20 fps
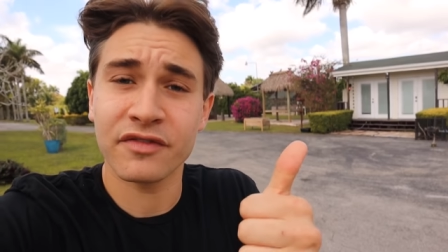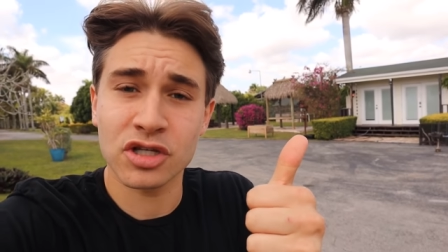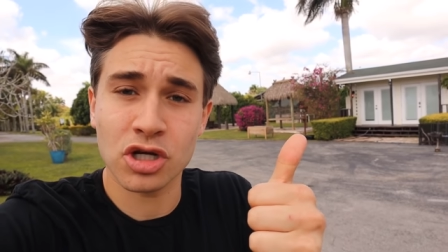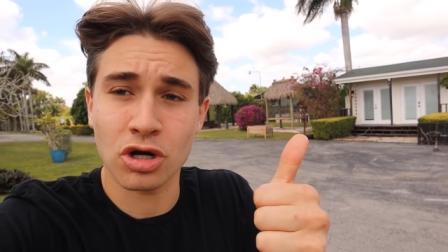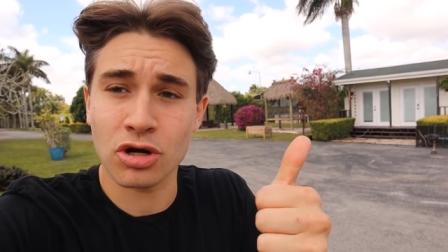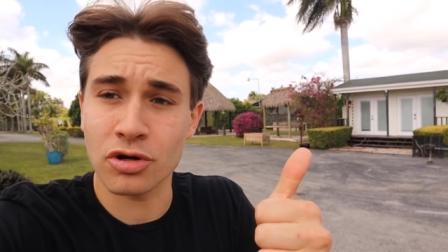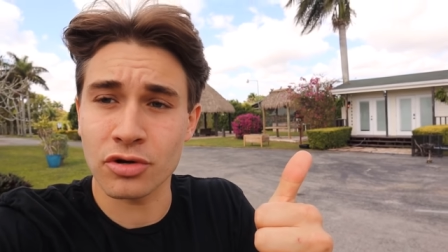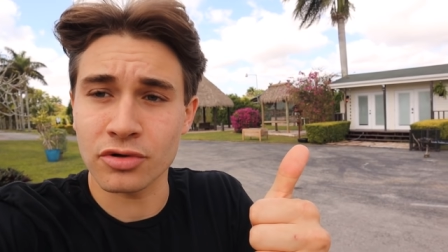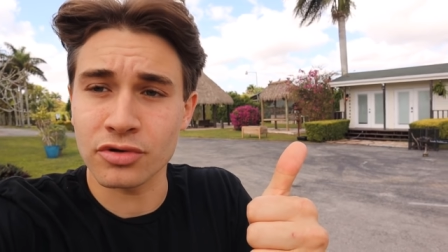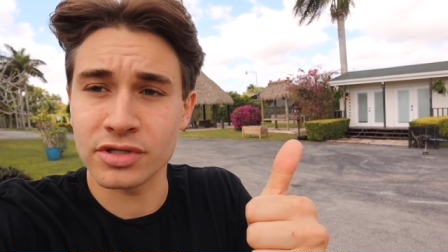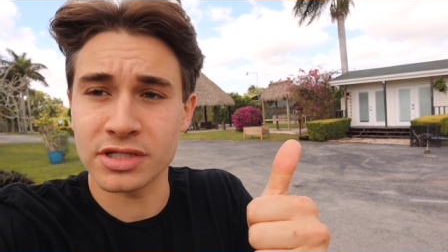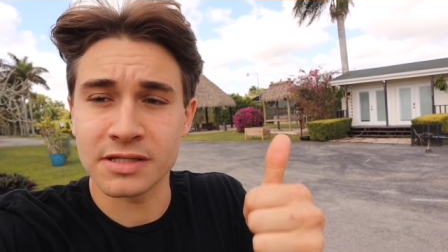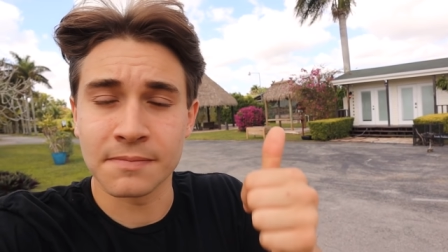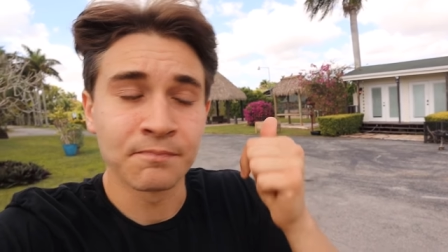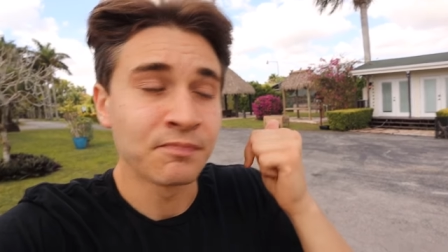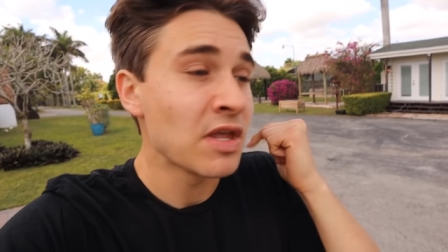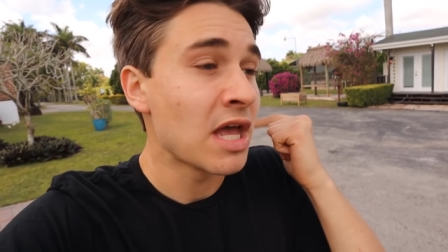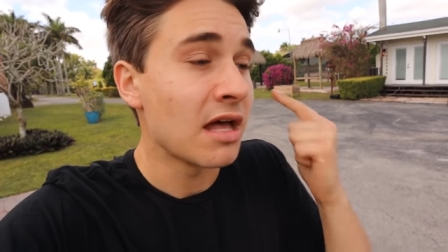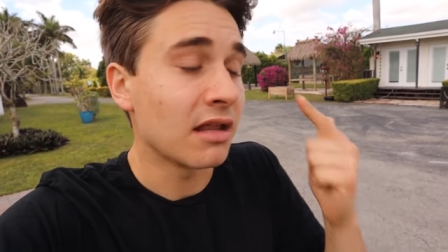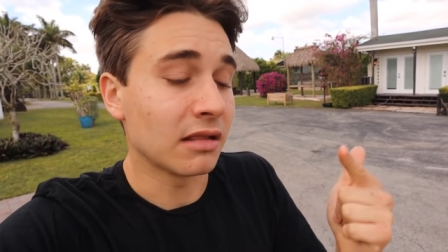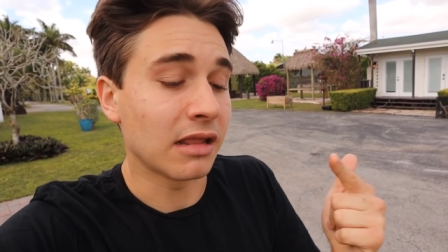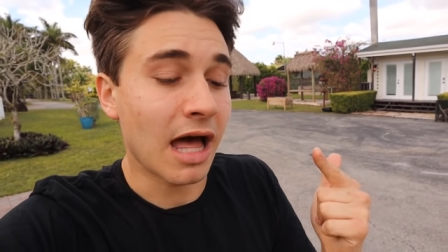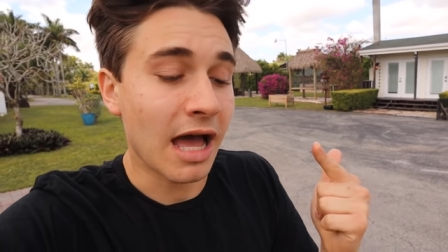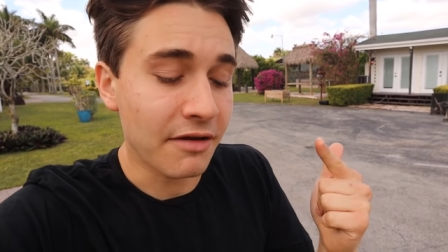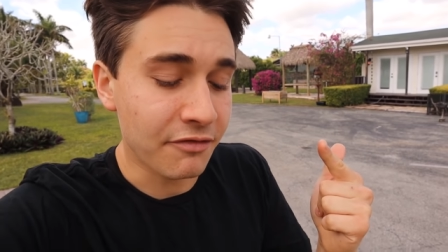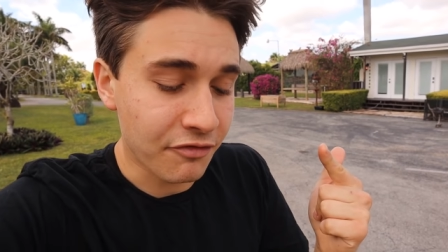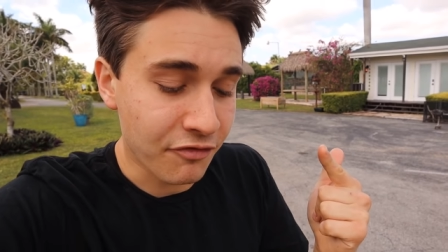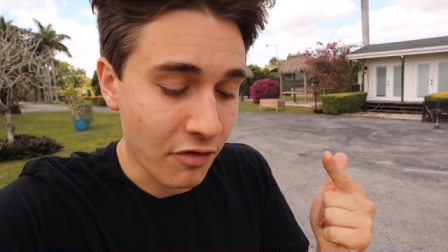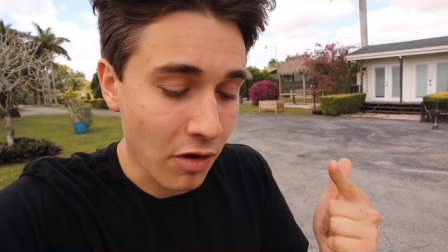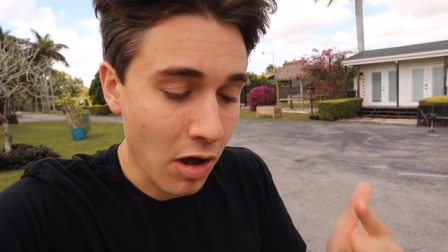turtles,
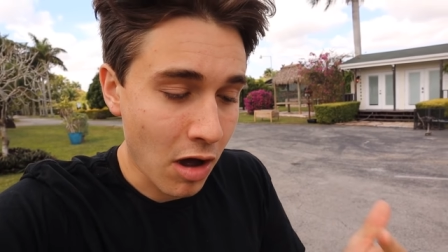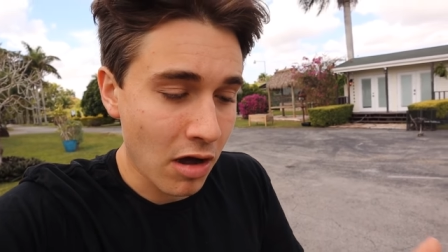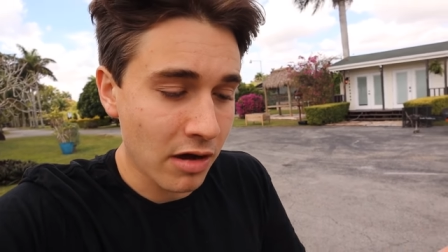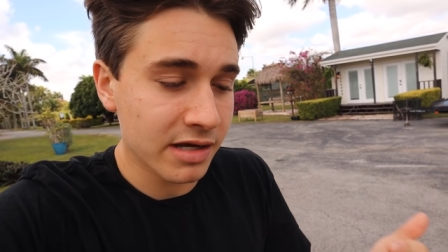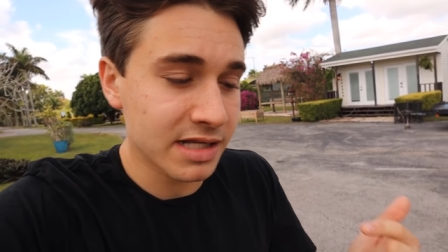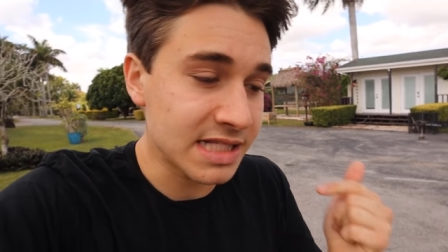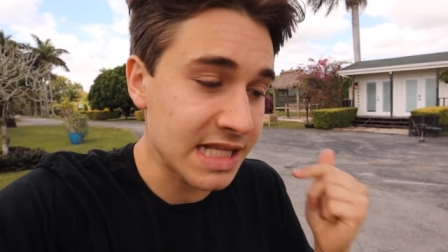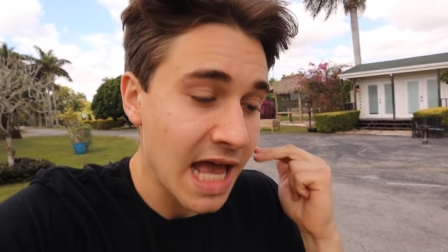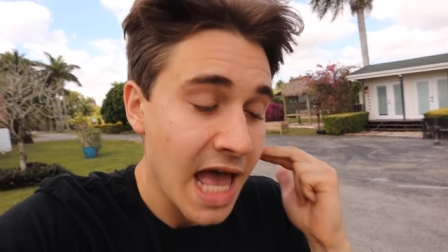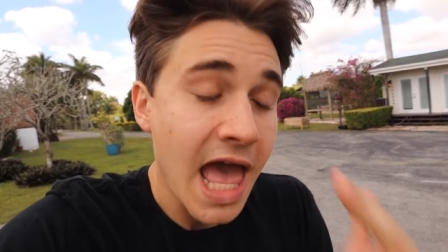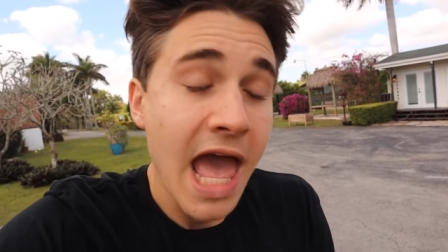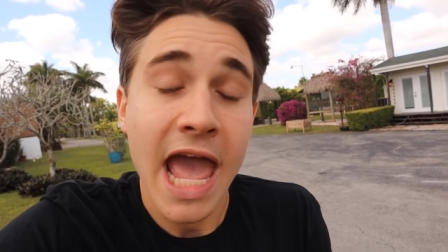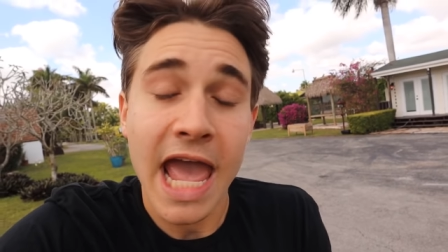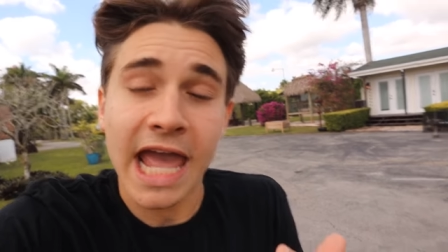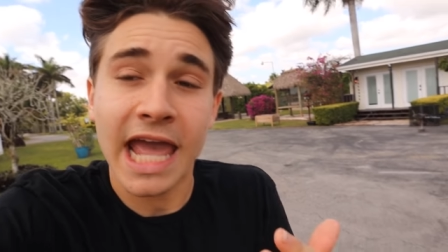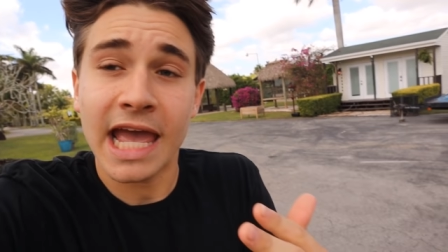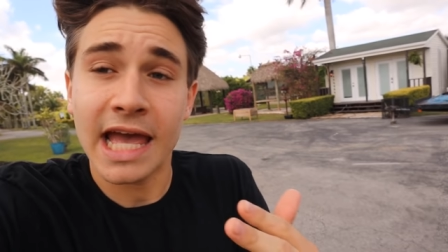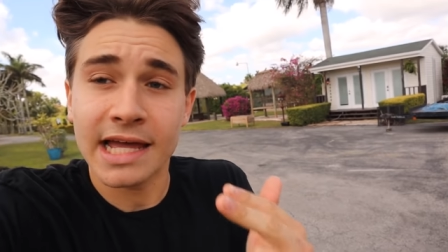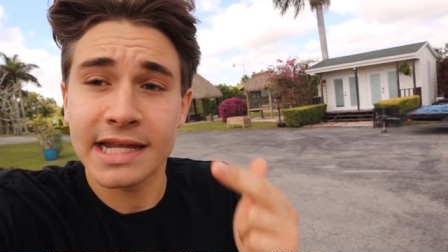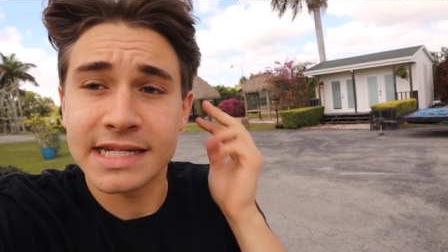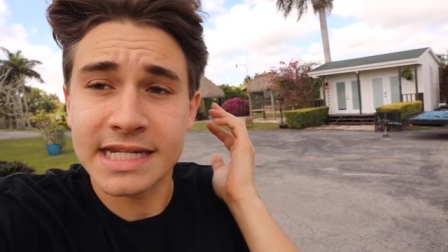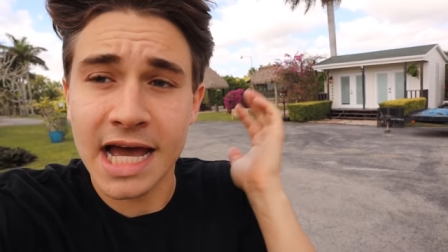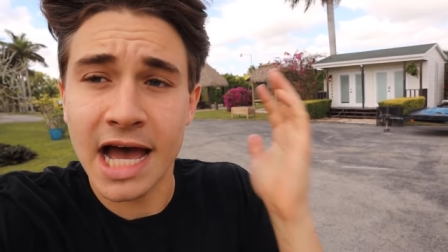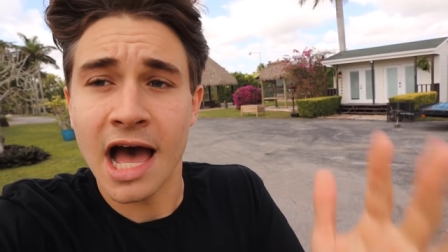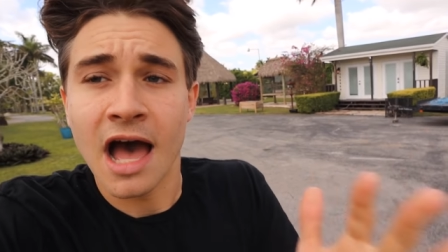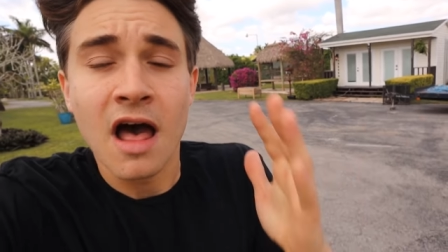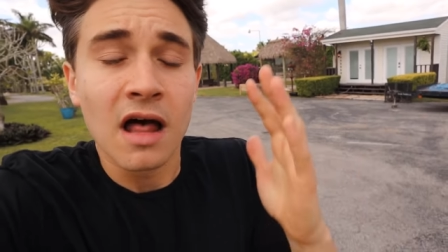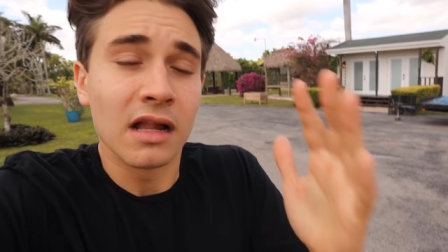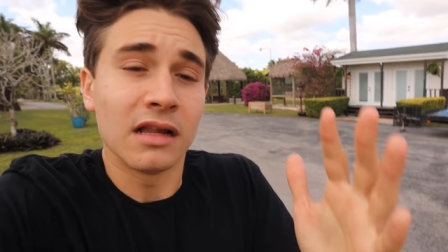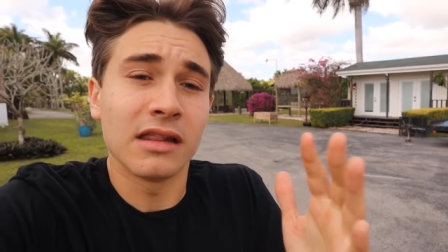live frogs, and
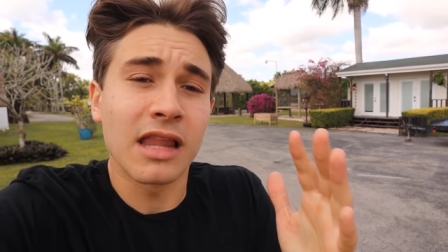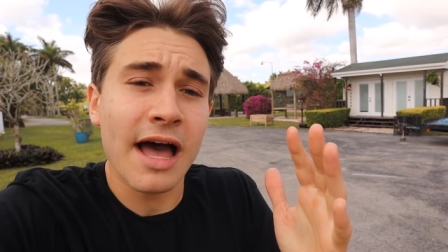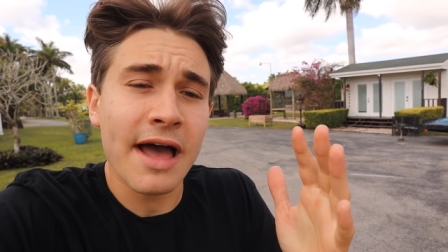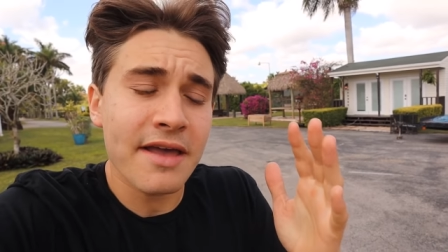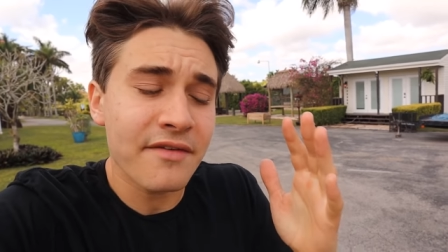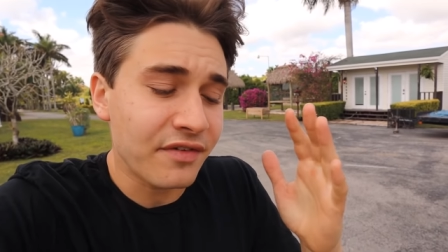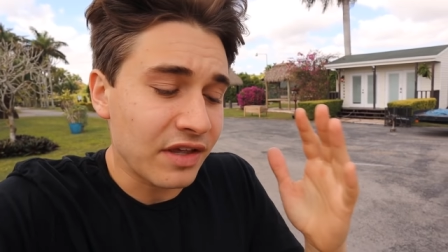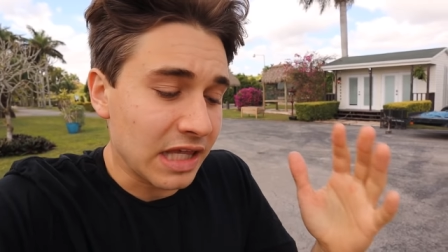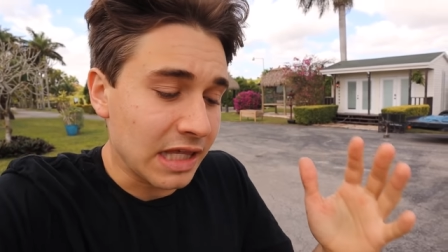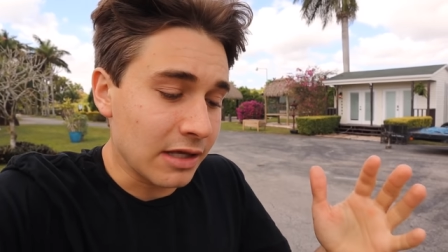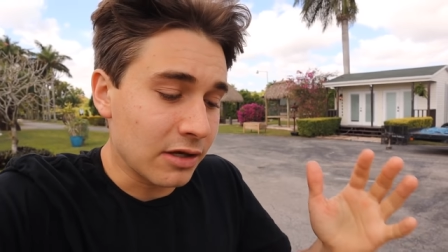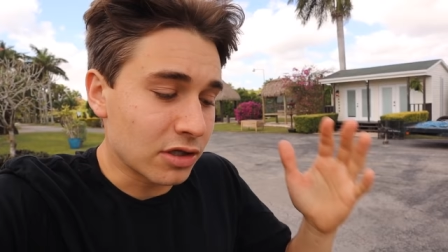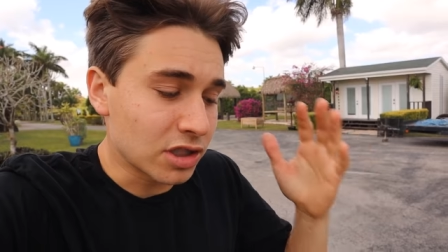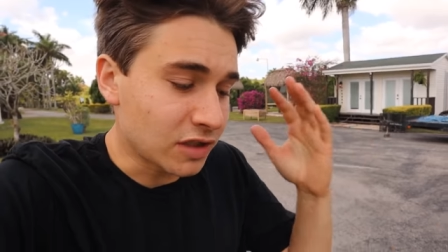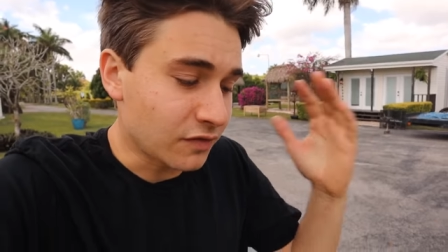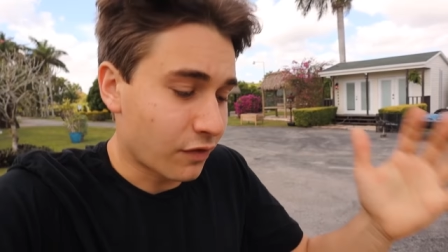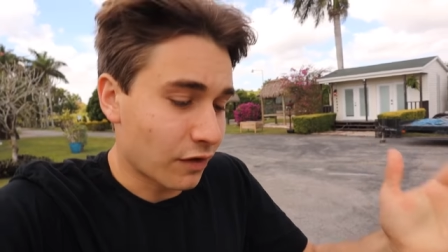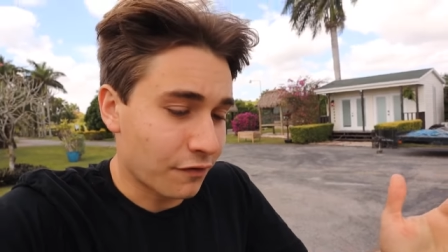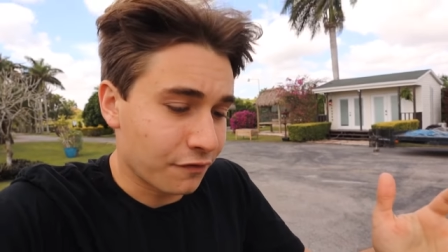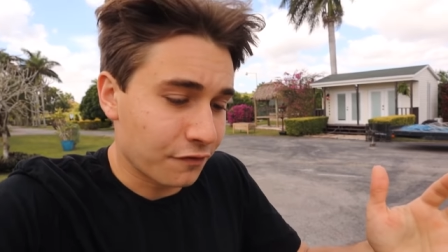live eels for